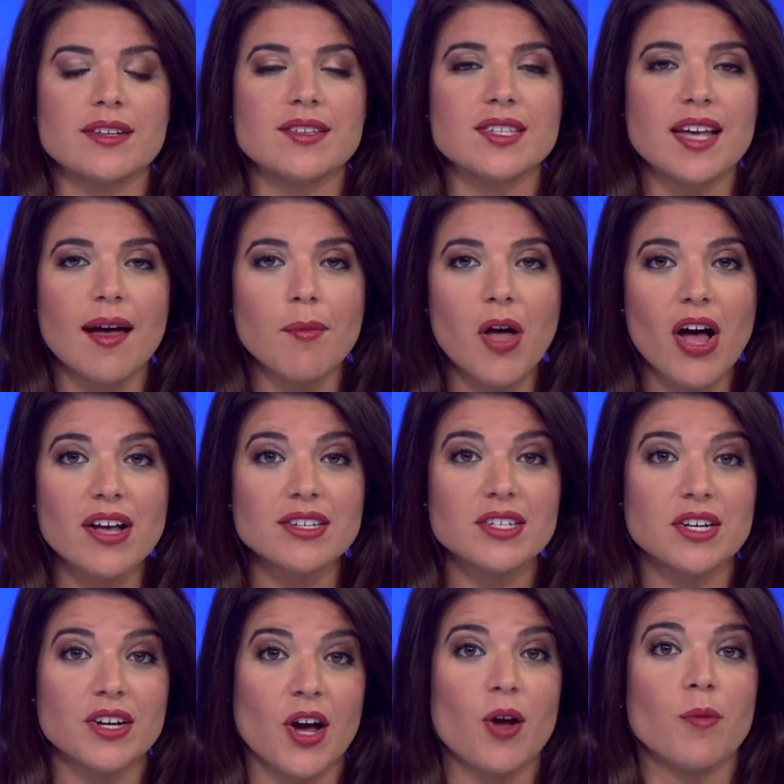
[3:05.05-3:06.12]
some
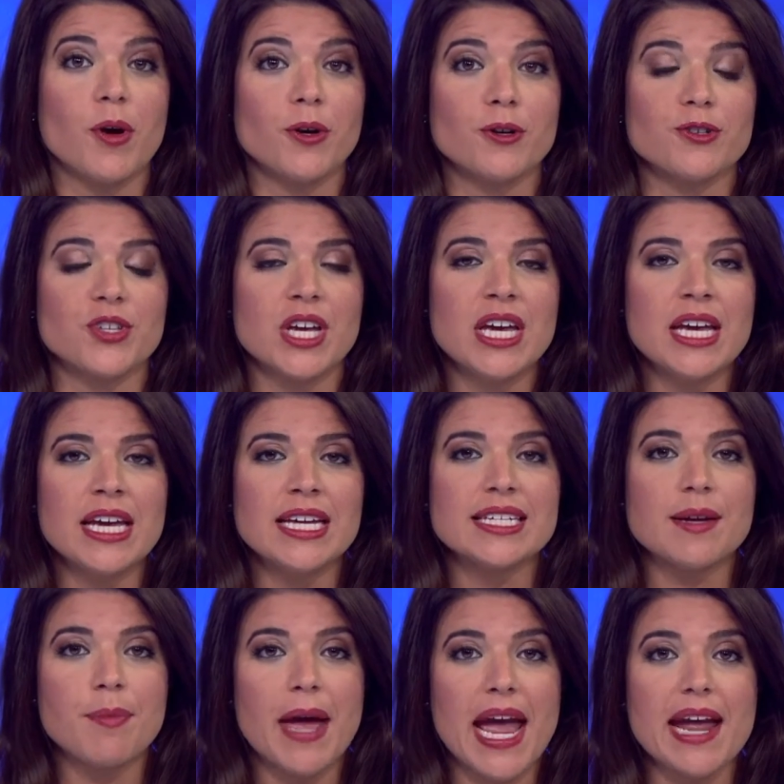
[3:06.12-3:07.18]
Austin homeowners
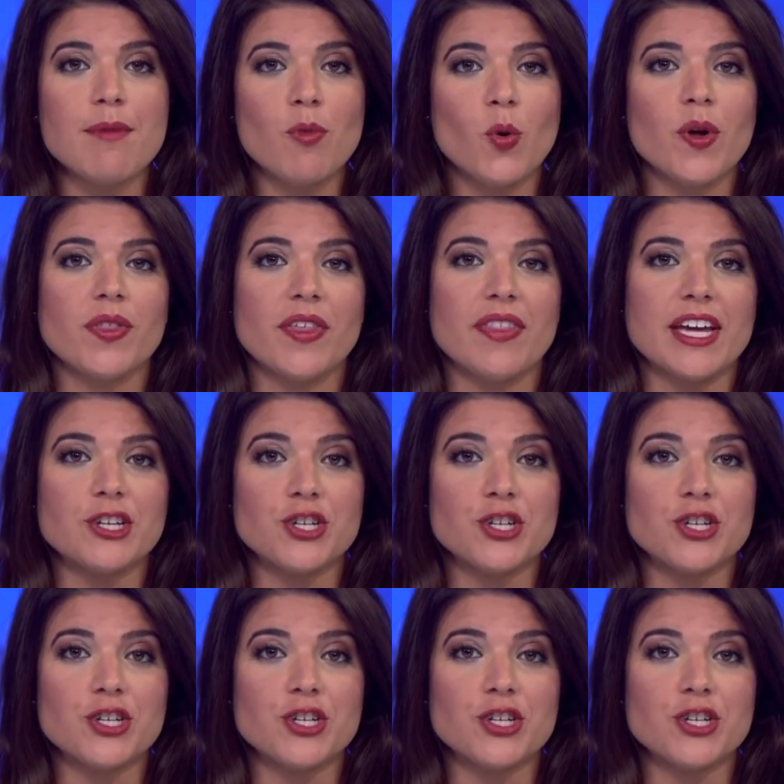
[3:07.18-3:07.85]
to pay more than they